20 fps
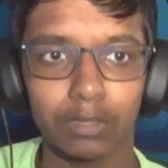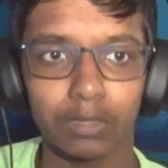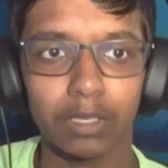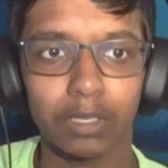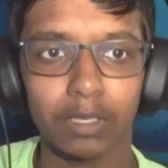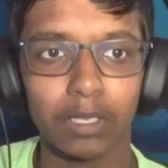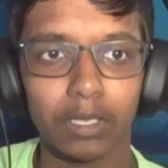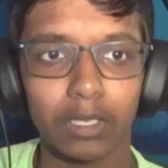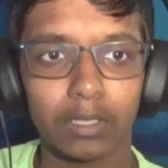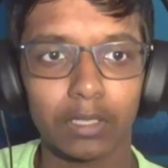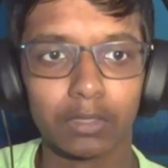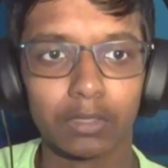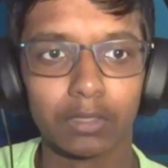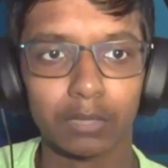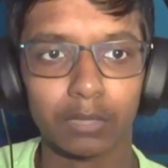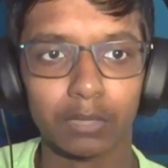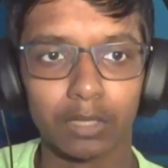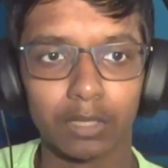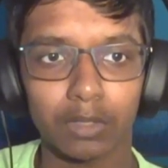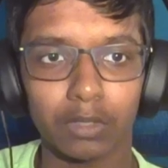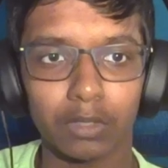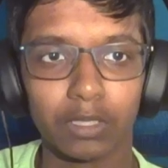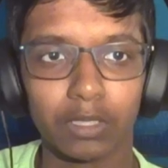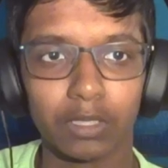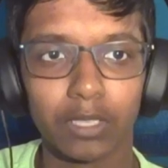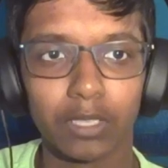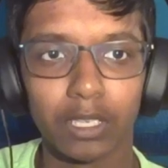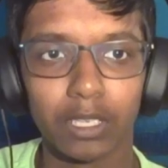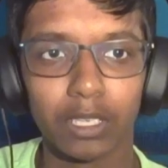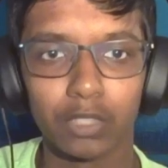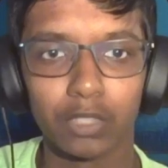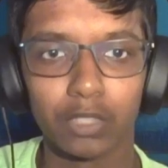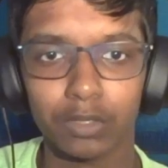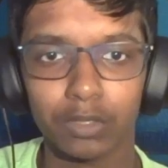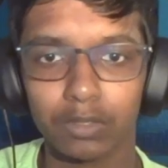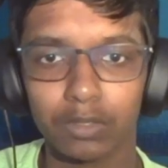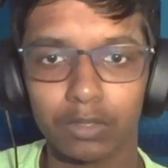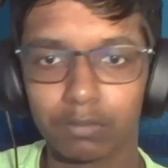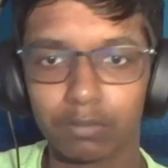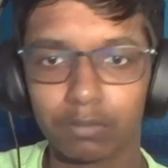So we're gonna look at the agents,
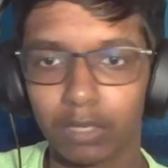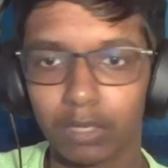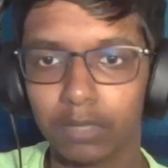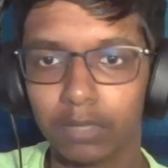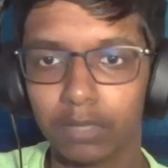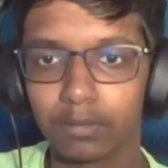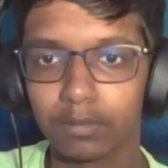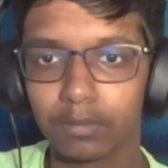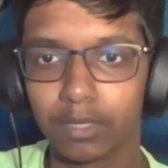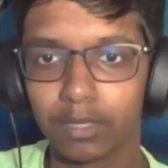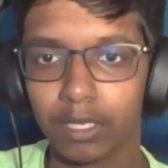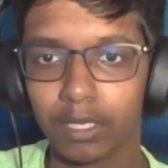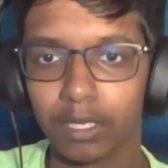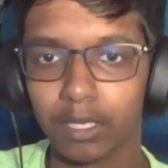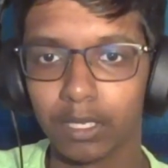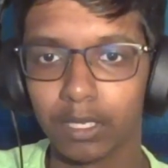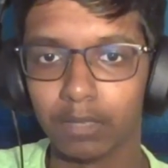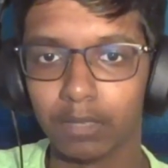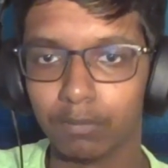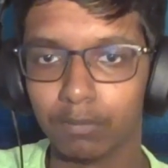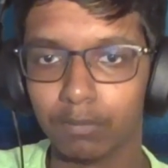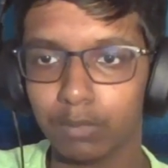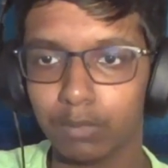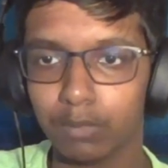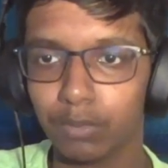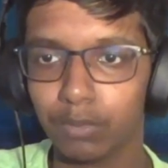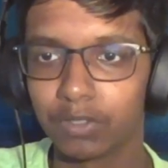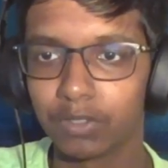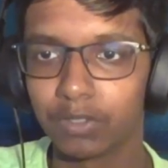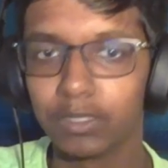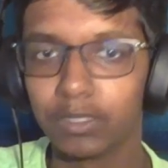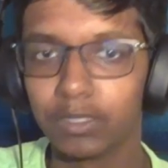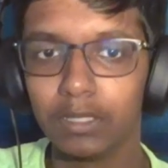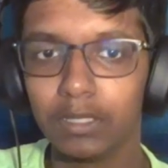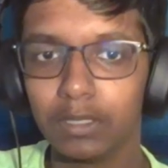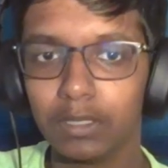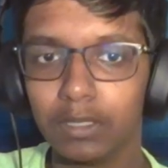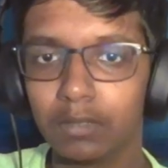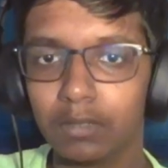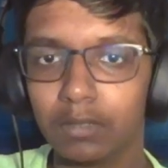right? And we will see.
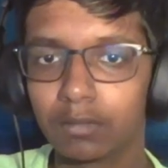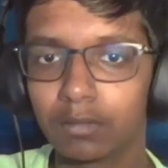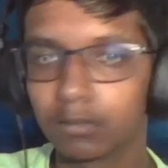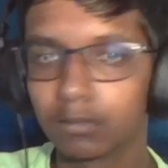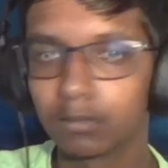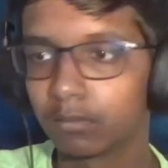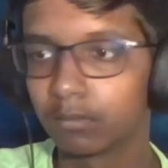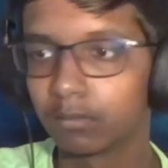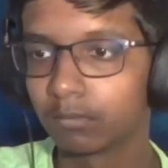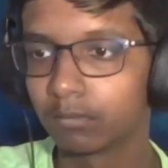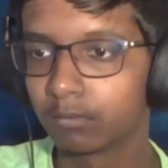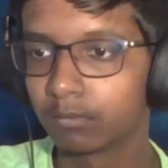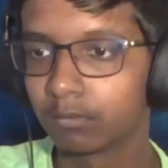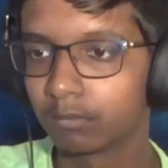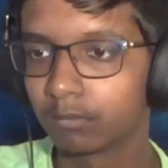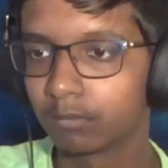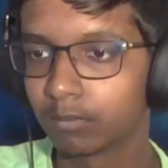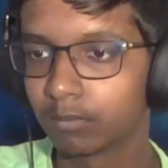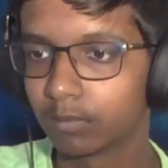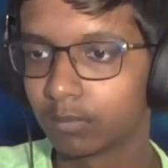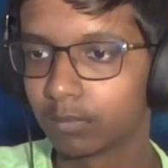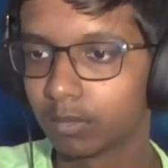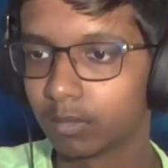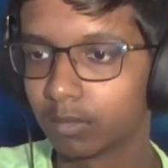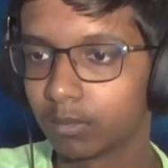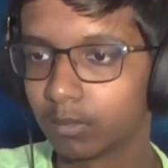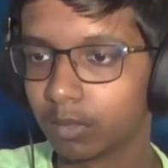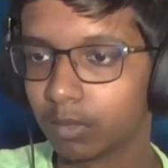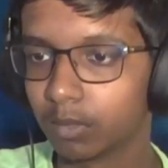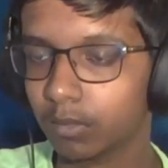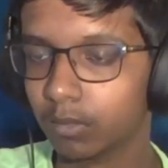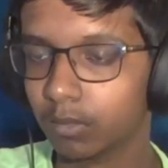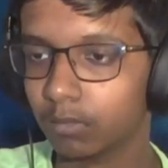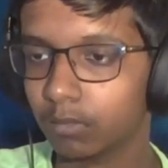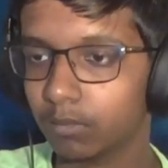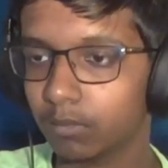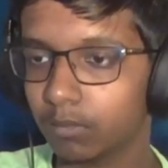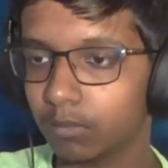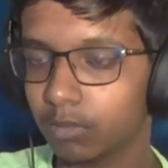Go to